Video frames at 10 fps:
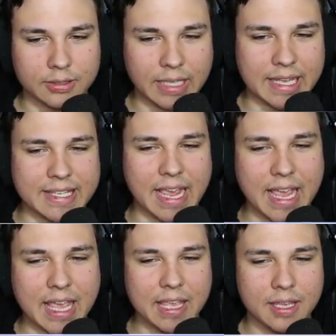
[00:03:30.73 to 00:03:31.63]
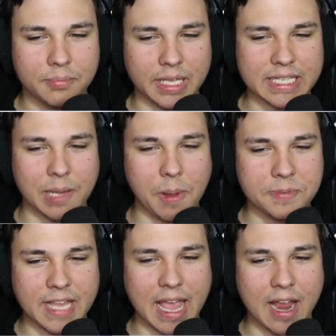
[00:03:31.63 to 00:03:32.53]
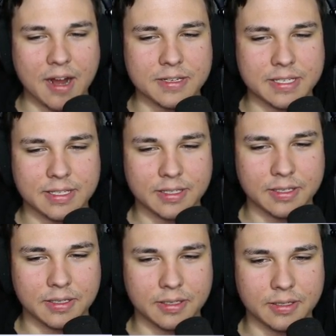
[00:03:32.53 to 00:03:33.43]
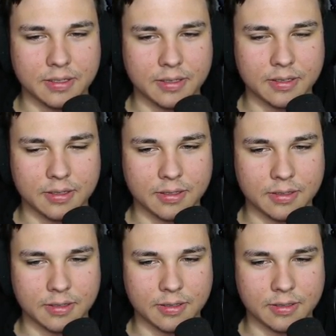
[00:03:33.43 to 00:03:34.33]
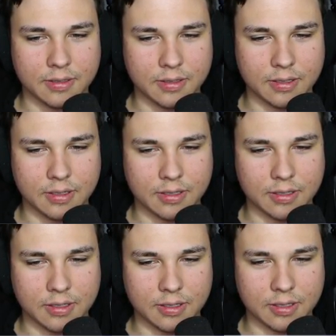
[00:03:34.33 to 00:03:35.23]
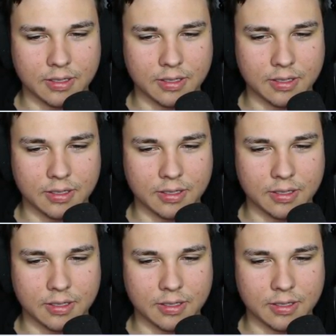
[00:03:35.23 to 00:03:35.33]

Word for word: Lizzie, please come upstairs. Get on up here, glasses.